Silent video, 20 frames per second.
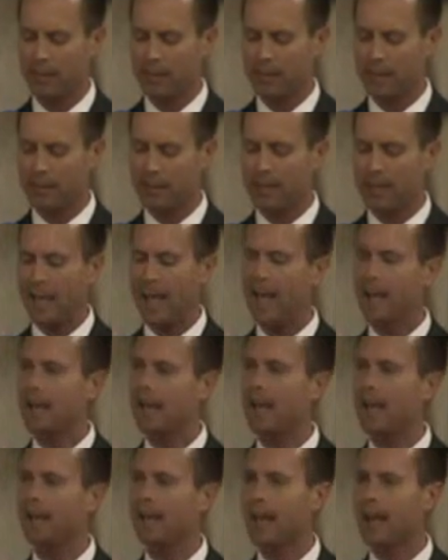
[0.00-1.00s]
As a
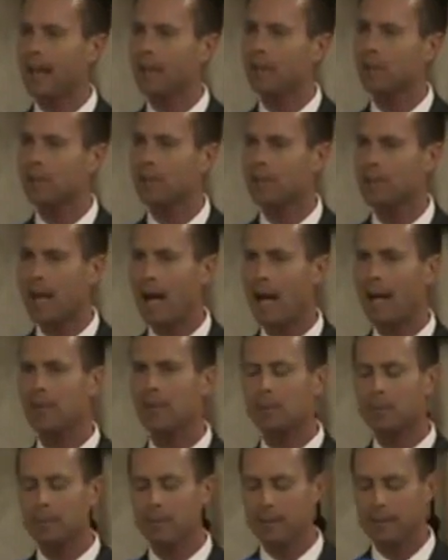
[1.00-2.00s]
candidate and as your
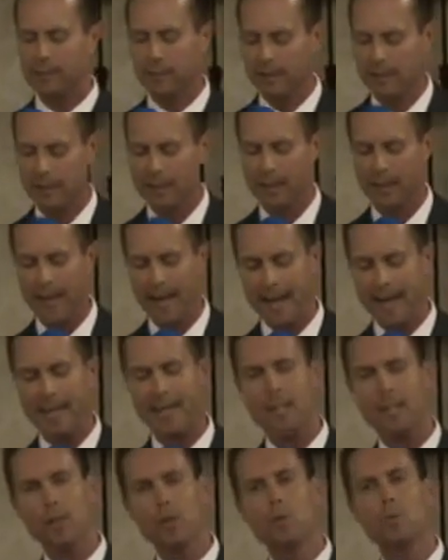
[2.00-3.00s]
congressman, I
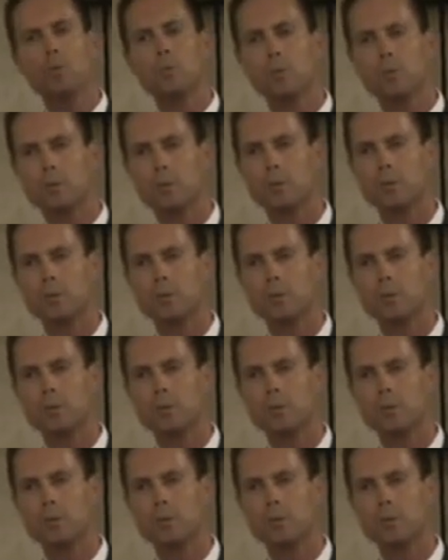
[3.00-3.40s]
need you.